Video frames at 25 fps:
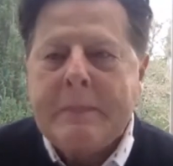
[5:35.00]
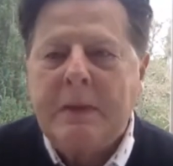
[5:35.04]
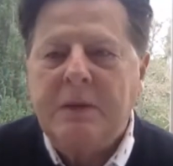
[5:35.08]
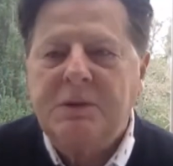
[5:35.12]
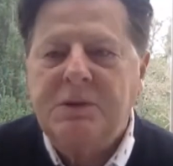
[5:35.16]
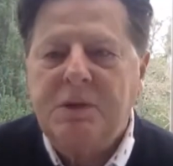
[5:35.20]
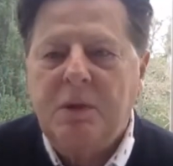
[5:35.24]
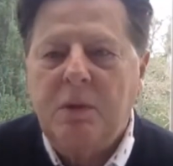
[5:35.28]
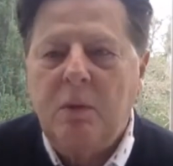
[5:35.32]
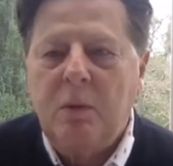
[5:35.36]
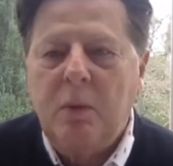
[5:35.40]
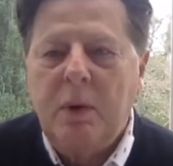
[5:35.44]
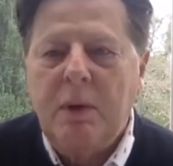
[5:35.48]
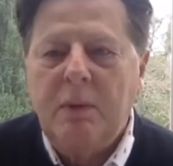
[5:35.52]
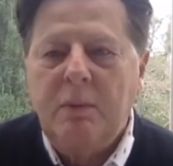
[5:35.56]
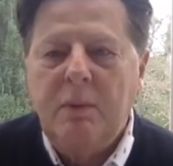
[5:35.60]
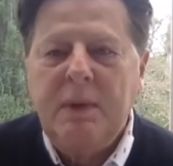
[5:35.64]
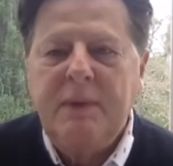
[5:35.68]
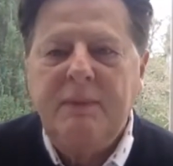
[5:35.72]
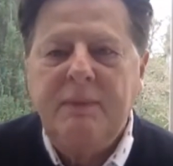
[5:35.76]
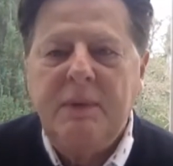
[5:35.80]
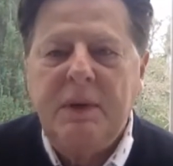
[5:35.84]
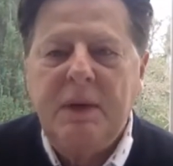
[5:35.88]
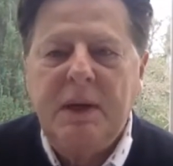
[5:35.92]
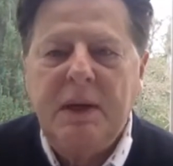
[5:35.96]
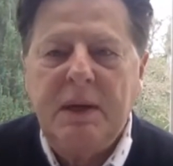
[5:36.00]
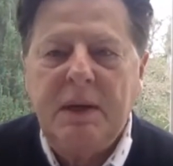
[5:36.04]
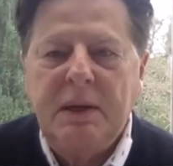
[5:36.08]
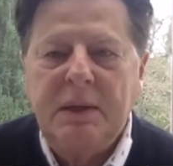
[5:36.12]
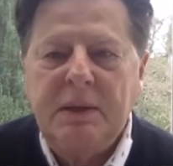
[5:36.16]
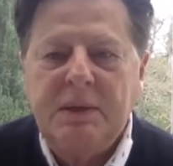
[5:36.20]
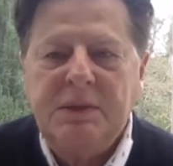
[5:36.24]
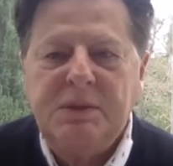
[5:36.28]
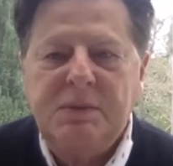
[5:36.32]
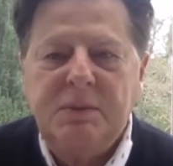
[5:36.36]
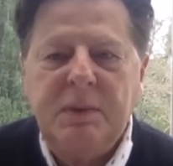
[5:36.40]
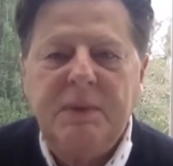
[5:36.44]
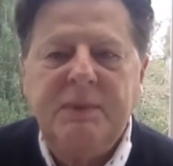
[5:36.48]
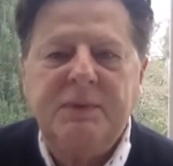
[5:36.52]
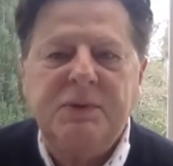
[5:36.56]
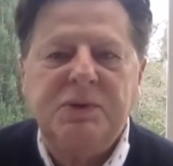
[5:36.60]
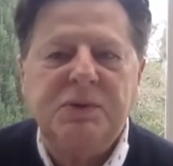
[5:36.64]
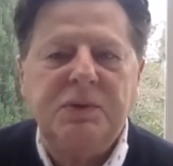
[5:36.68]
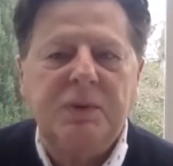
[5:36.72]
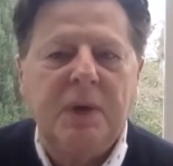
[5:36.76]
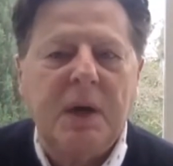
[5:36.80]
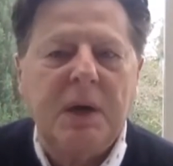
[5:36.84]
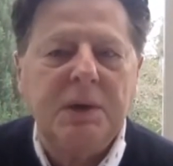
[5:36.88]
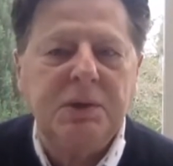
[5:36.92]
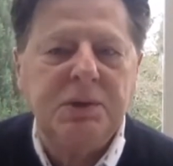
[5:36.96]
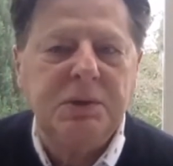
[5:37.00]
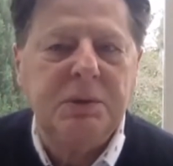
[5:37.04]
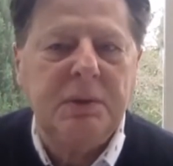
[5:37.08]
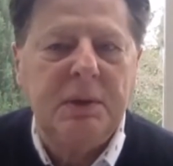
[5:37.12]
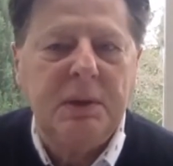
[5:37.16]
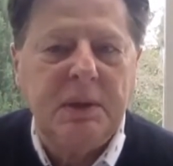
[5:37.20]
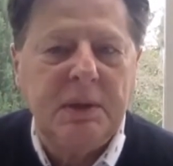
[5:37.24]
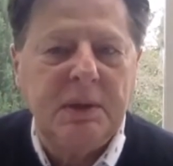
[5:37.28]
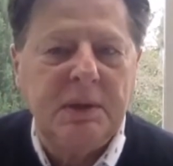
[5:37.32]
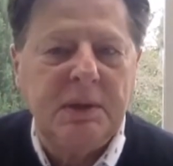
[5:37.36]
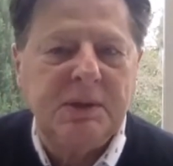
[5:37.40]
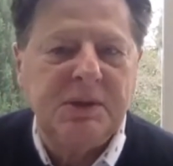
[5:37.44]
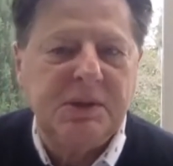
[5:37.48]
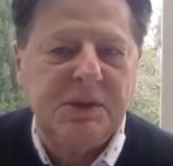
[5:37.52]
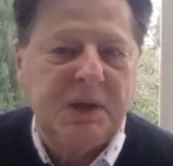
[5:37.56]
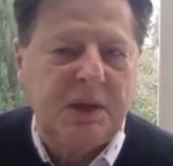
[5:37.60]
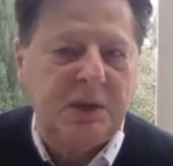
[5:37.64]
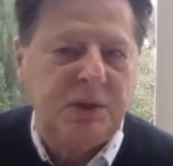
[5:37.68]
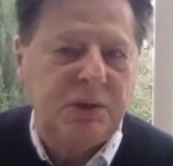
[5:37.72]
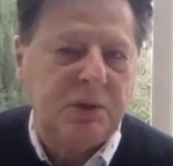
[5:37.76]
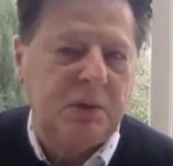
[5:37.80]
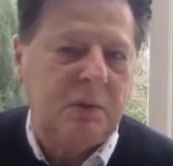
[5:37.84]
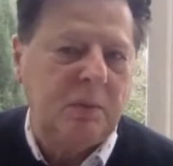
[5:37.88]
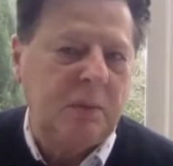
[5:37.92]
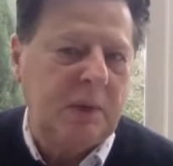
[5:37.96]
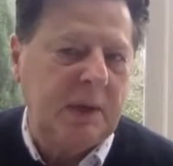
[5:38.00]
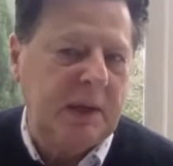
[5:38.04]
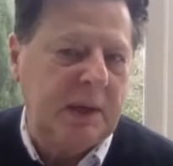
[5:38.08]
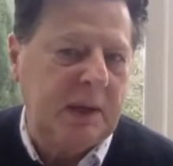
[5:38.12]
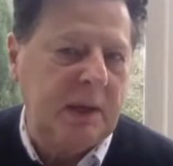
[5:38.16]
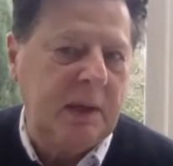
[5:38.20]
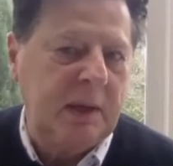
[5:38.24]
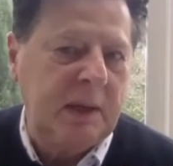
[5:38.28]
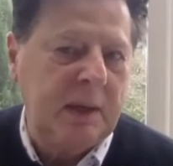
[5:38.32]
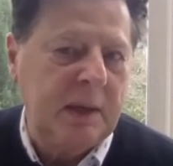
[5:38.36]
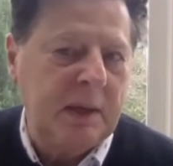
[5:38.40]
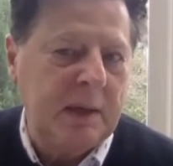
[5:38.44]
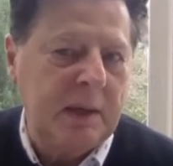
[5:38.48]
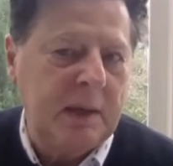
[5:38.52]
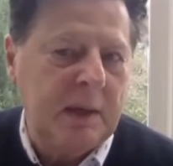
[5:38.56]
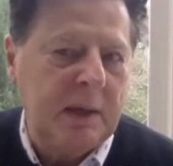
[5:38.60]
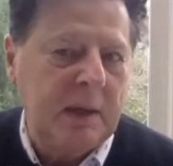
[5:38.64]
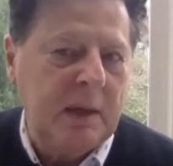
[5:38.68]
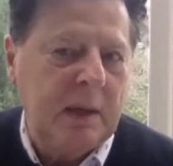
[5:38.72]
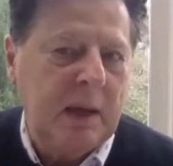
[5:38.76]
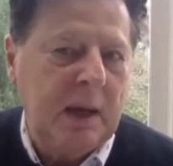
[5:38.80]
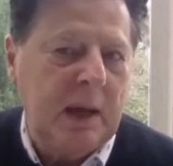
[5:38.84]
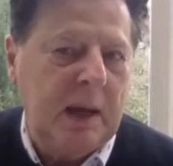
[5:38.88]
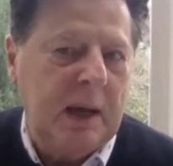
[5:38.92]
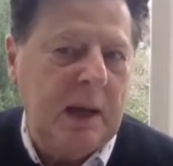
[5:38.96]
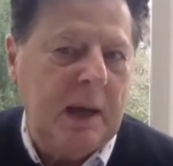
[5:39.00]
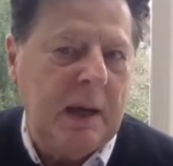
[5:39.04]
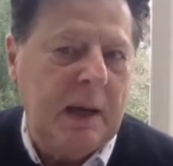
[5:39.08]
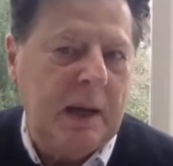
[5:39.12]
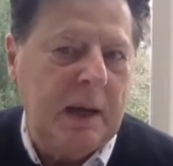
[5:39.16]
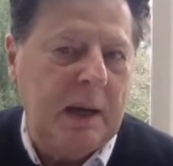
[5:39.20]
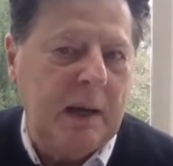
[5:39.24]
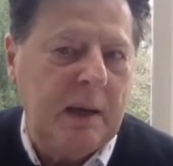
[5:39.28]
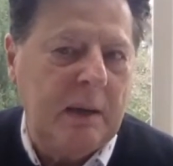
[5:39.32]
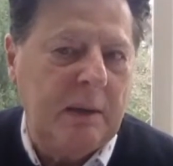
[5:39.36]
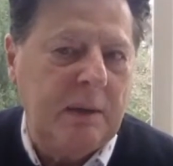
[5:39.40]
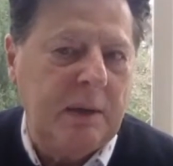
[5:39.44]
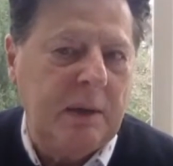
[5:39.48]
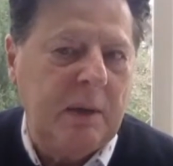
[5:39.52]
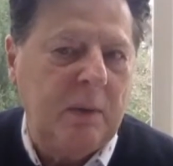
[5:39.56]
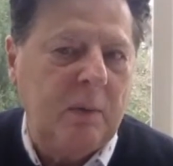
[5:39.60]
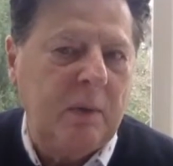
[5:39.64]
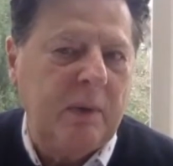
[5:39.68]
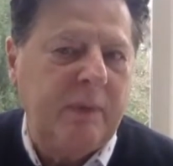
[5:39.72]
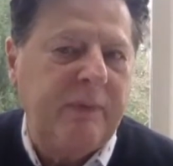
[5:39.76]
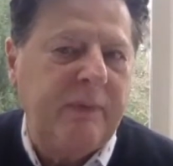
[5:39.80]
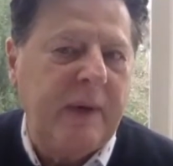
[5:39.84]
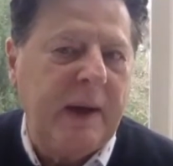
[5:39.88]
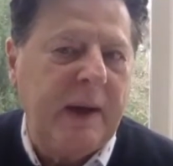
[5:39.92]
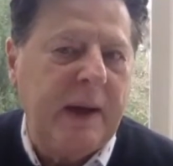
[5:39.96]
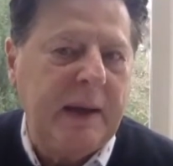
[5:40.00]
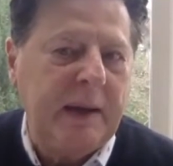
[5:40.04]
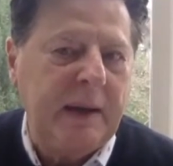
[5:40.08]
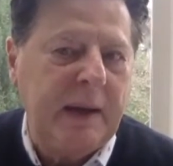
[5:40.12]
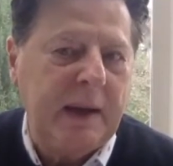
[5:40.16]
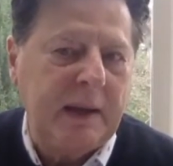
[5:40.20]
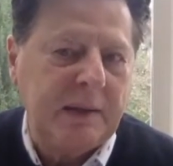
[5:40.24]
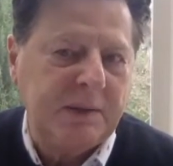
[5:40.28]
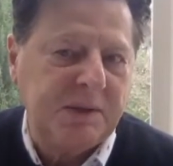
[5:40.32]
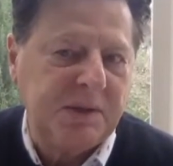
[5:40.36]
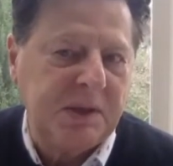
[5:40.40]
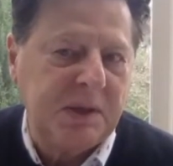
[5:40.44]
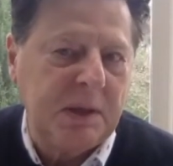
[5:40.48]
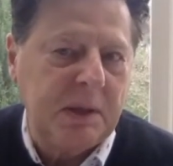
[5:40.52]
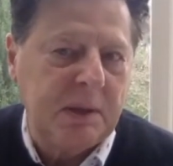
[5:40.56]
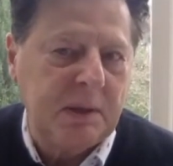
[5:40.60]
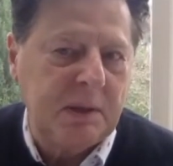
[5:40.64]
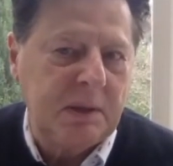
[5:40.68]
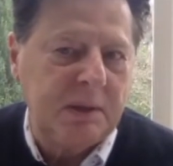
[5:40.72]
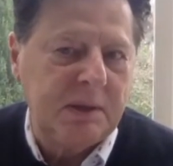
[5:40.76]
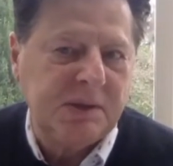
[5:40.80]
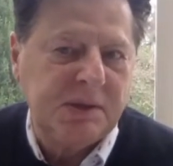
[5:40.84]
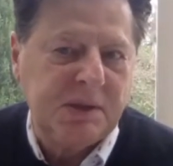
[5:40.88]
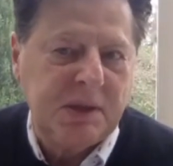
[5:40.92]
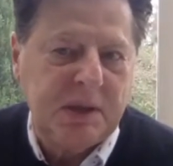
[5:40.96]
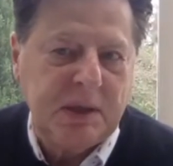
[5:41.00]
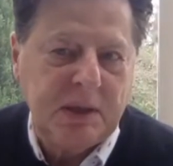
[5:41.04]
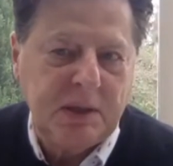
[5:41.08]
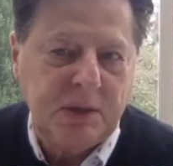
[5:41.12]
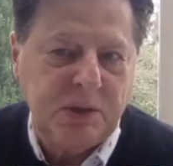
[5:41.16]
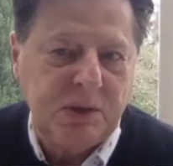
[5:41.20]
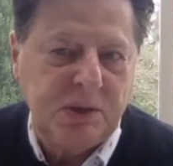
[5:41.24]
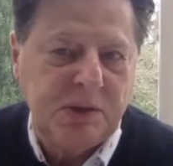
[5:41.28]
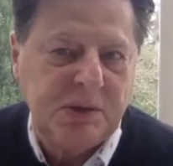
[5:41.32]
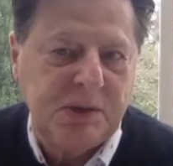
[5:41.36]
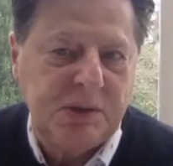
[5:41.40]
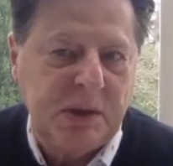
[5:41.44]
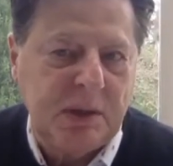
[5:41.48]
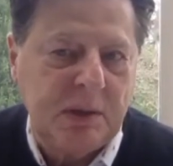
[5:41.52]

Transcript: So what we've done is we've structured it in such a way that we're financing it in stages.